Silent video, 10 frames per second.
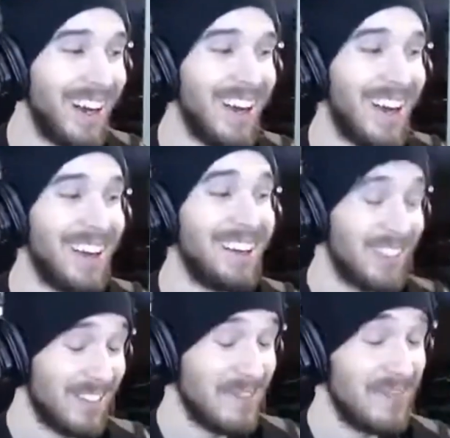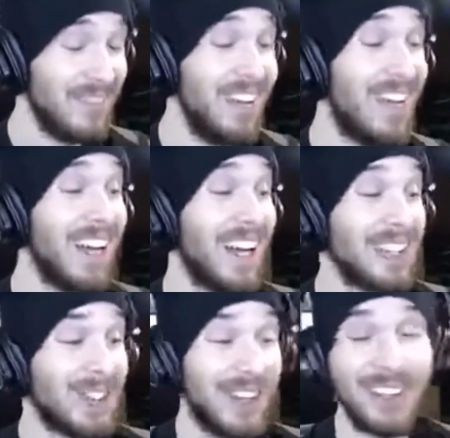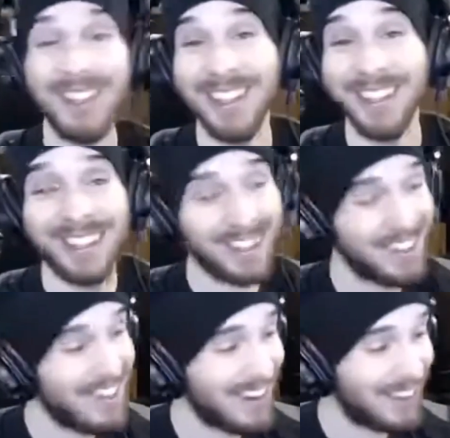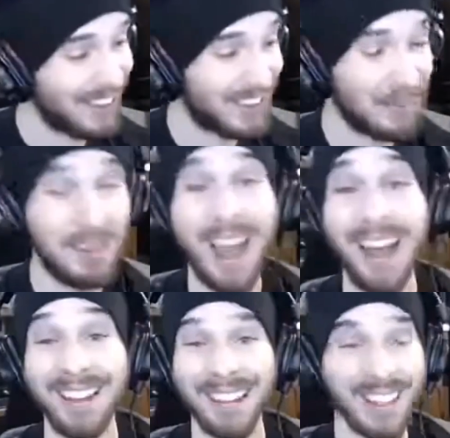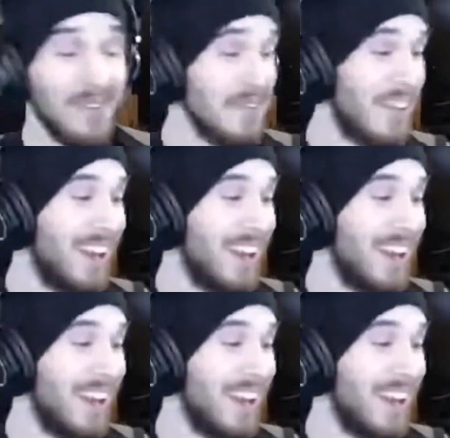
what you get. That's what I look like. Look at them legs.